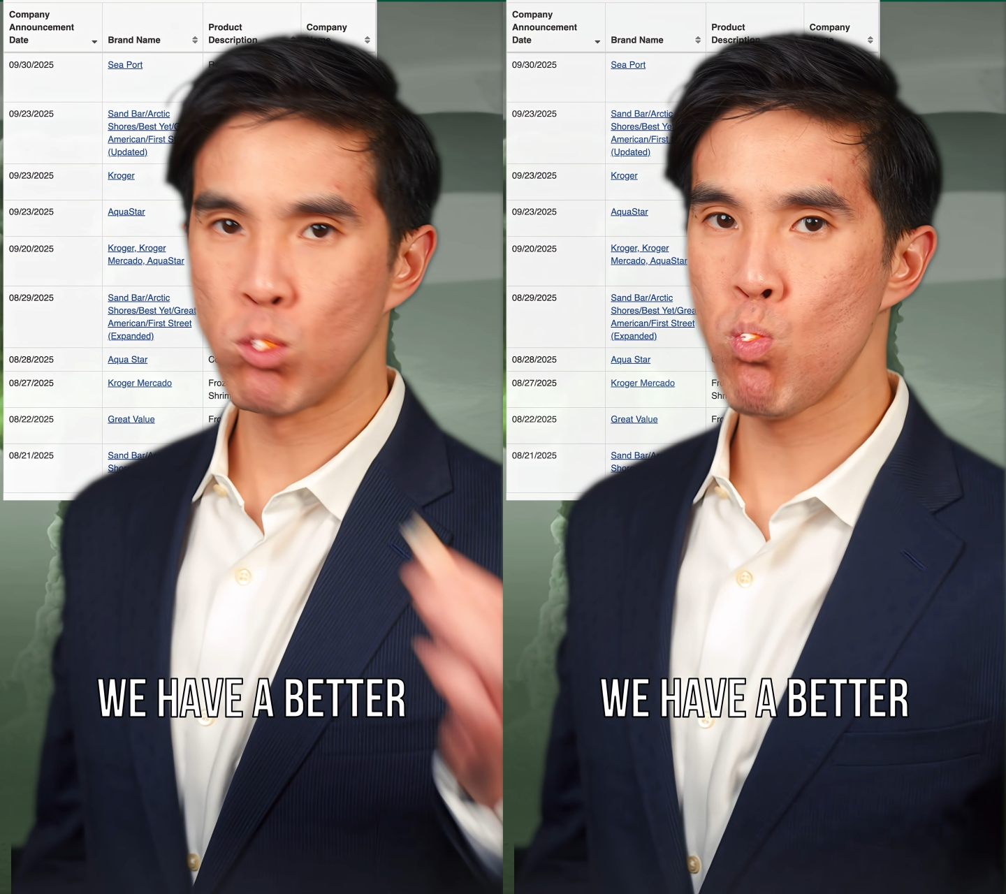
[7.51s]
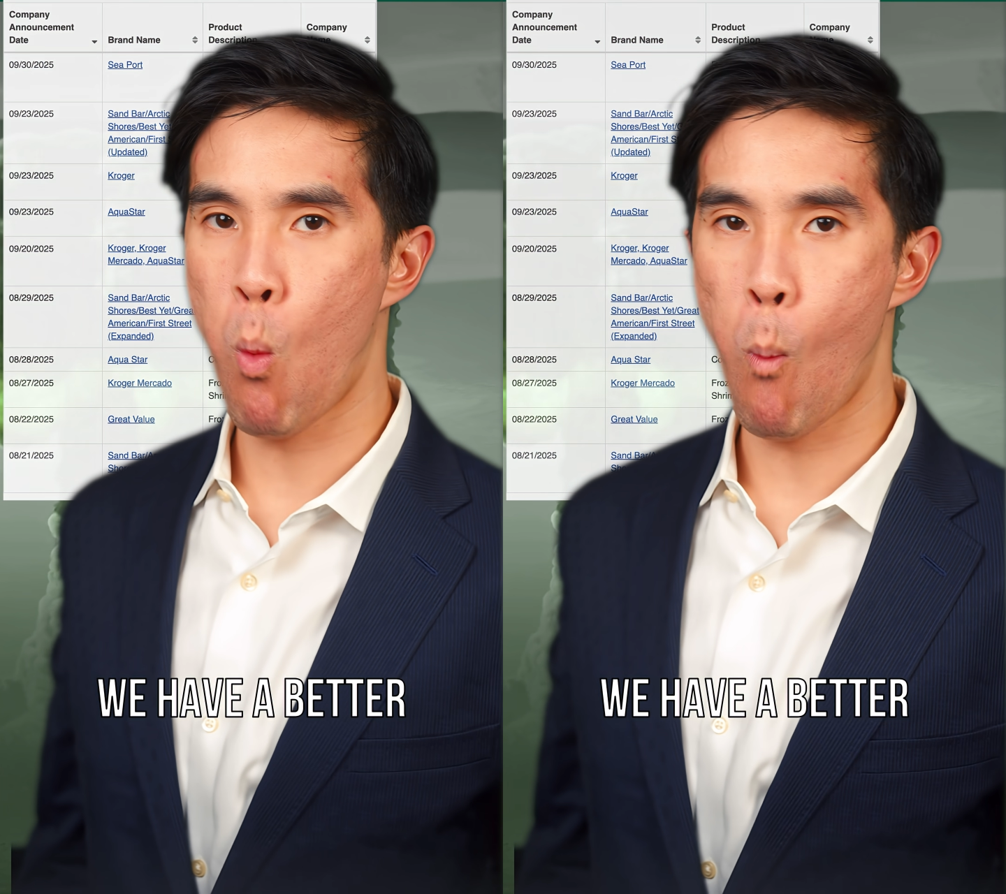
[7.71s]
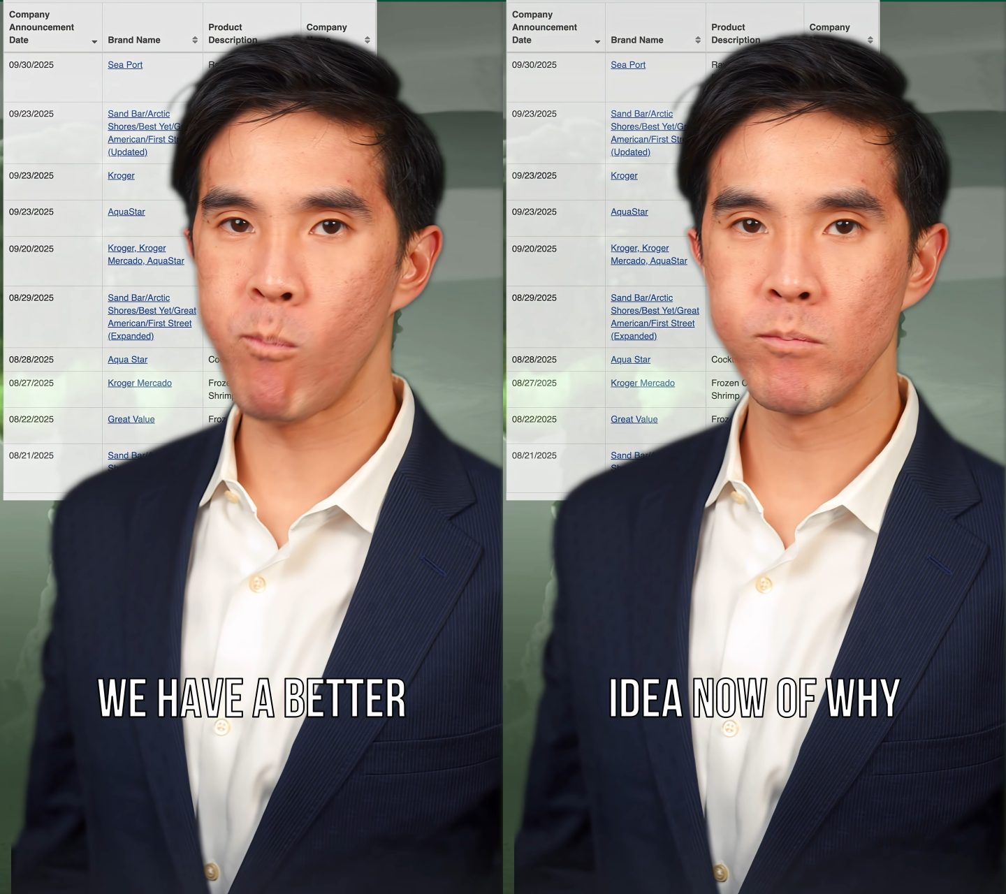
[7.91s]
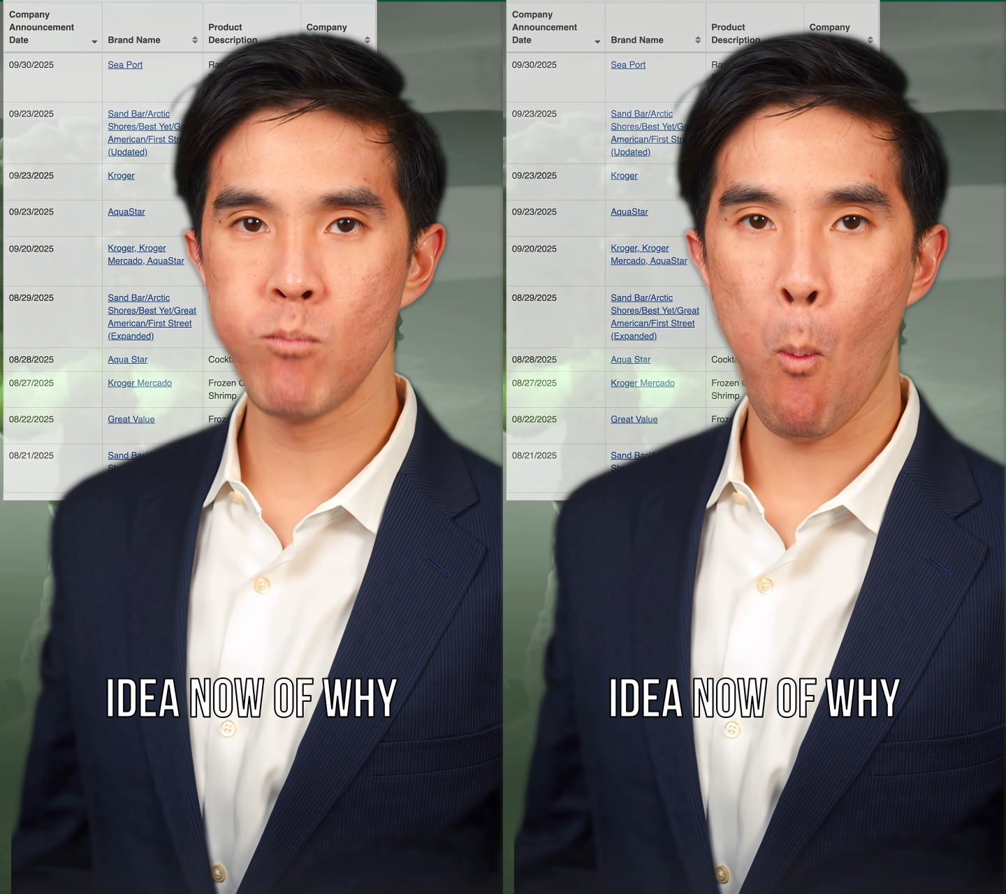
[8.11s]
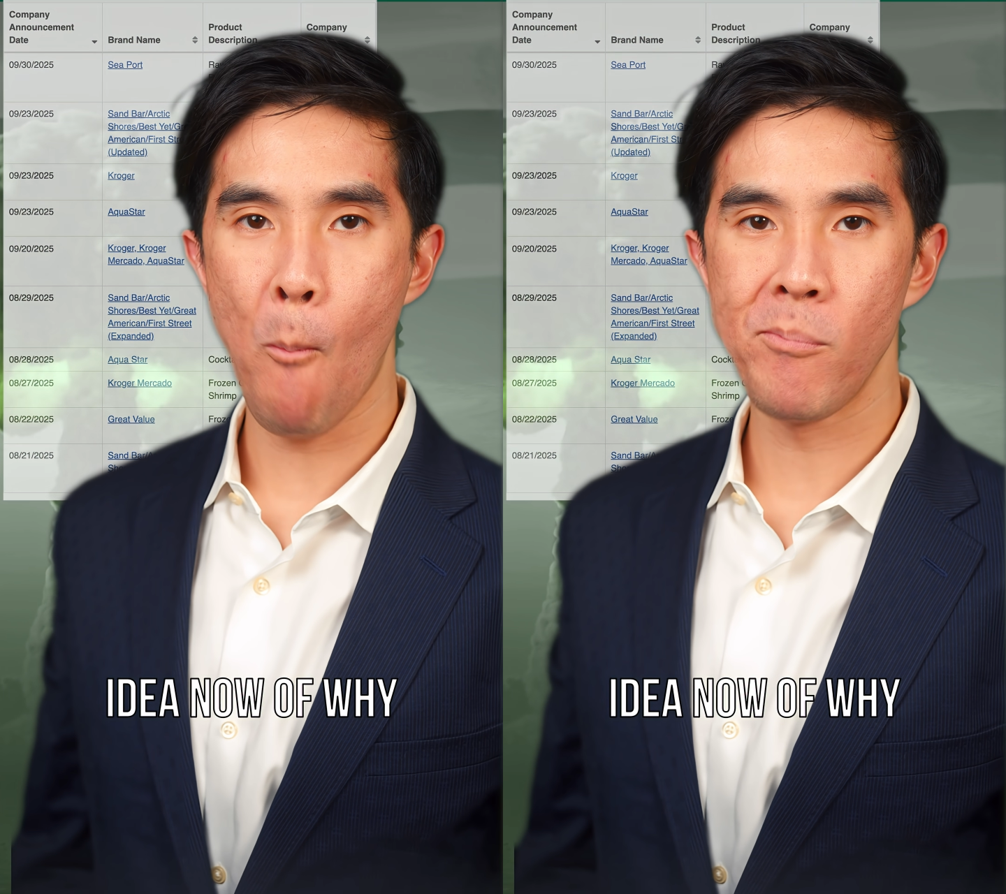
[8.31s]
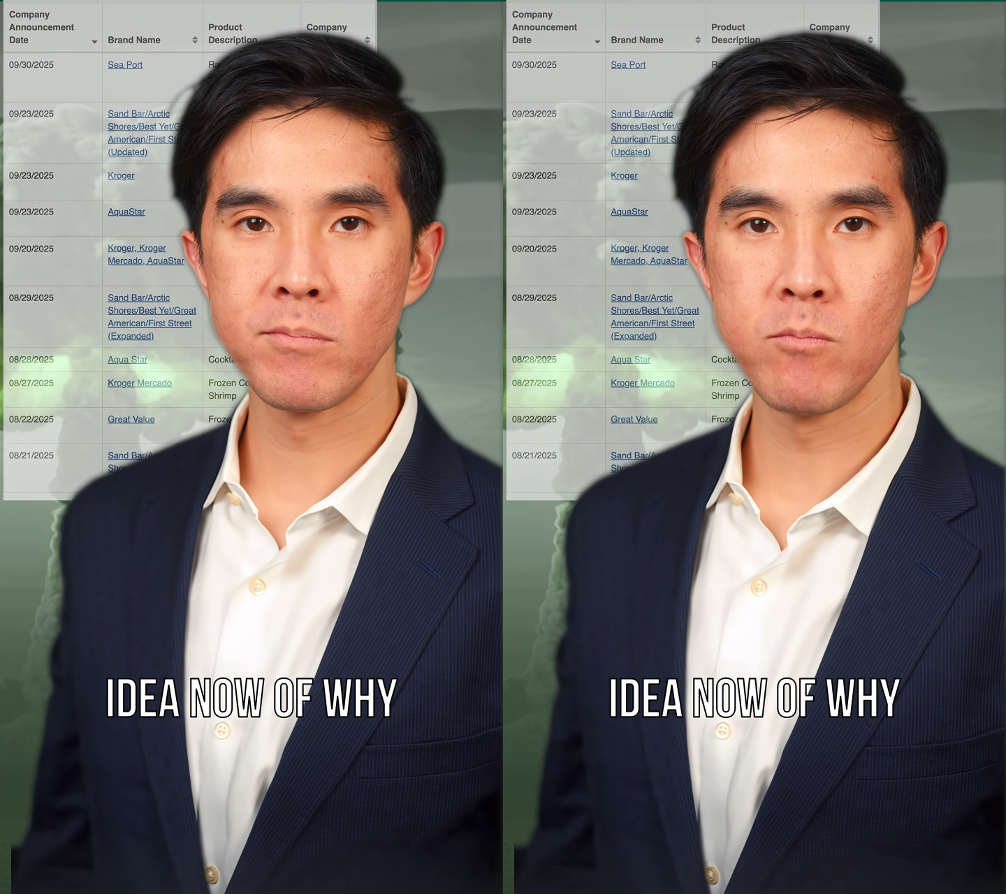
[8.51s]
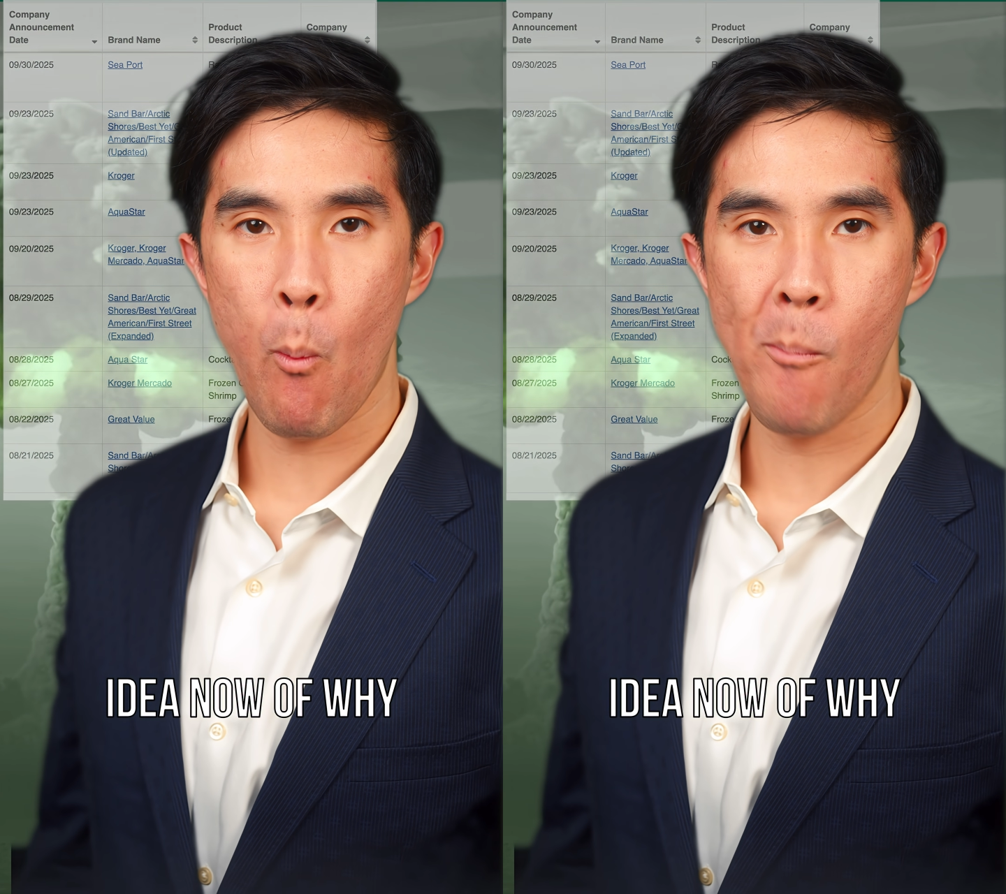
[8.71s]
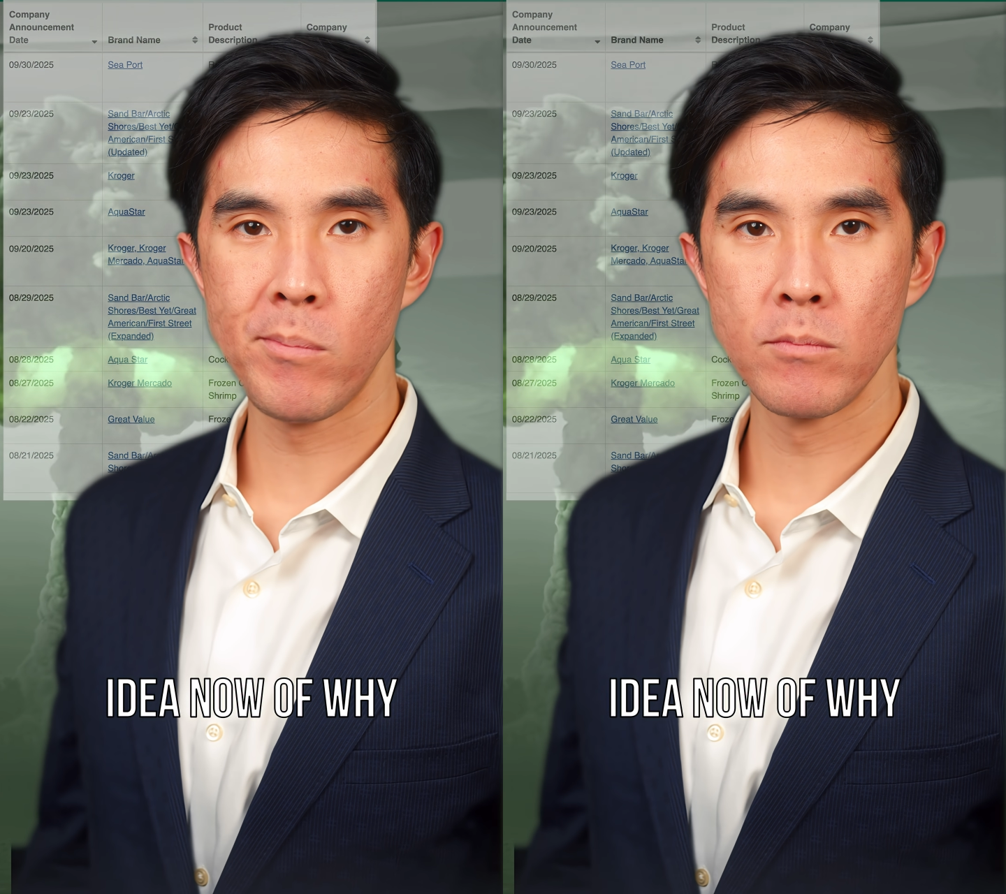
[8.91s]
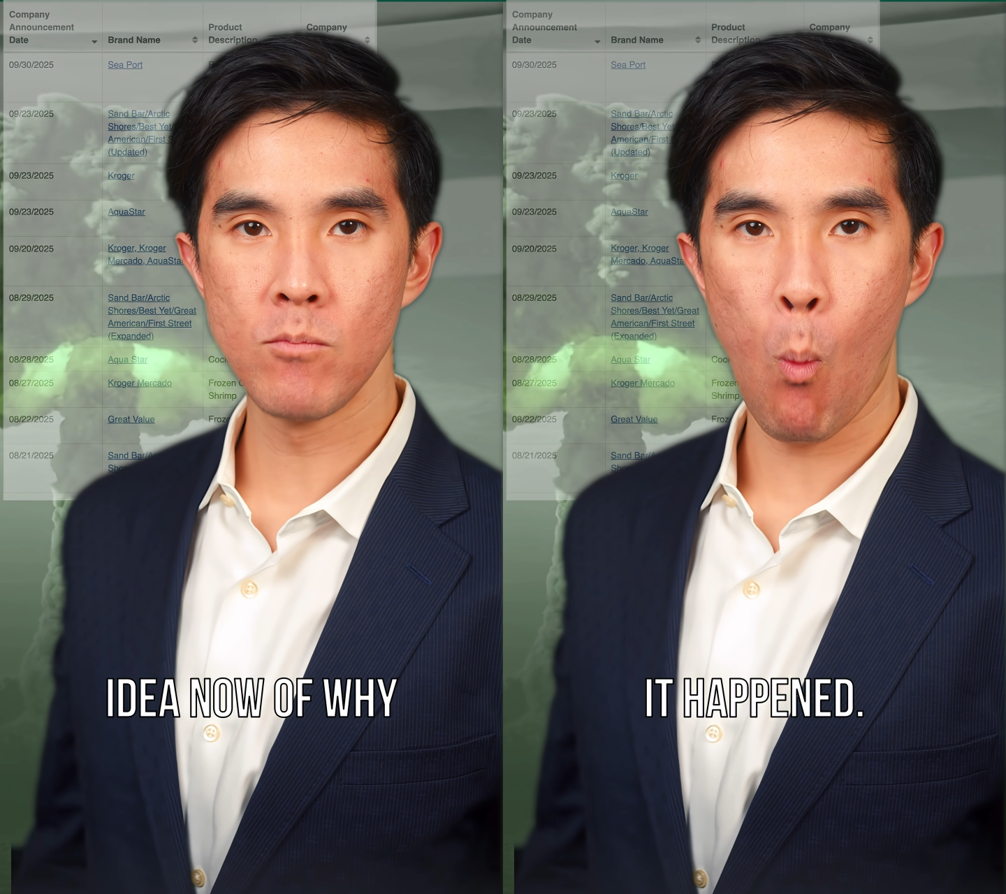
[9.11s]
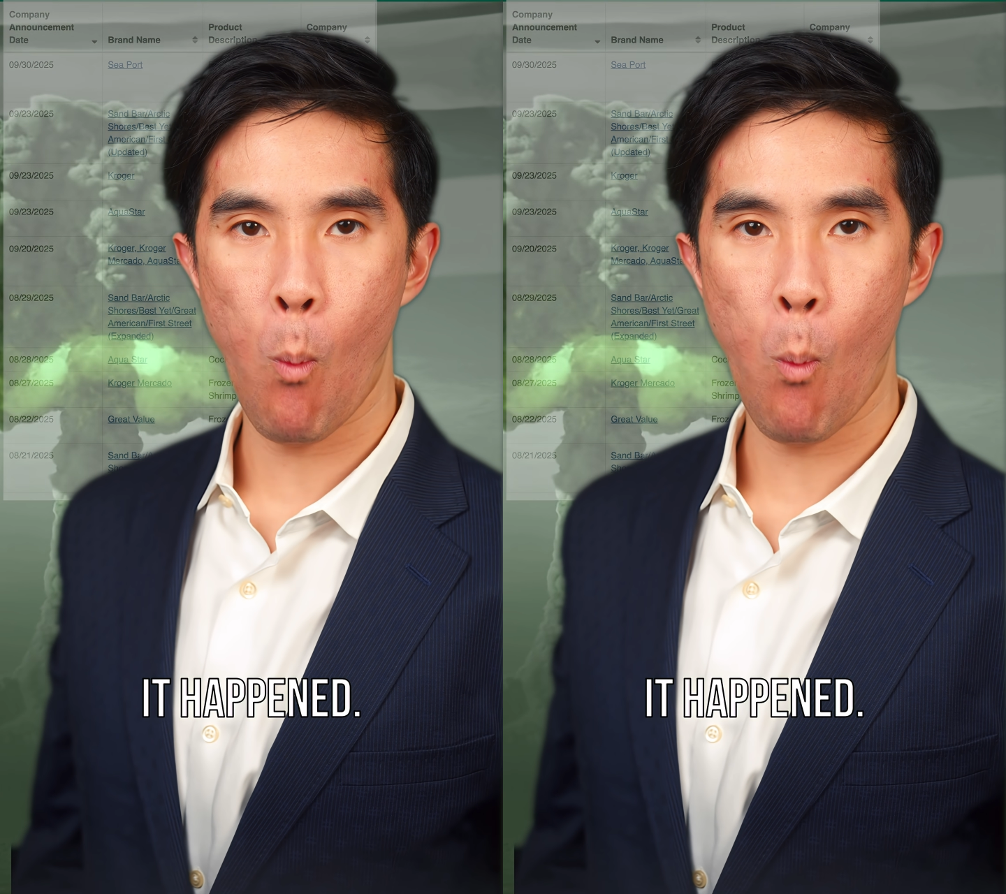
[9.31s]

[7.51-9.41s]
have a better idea now of why it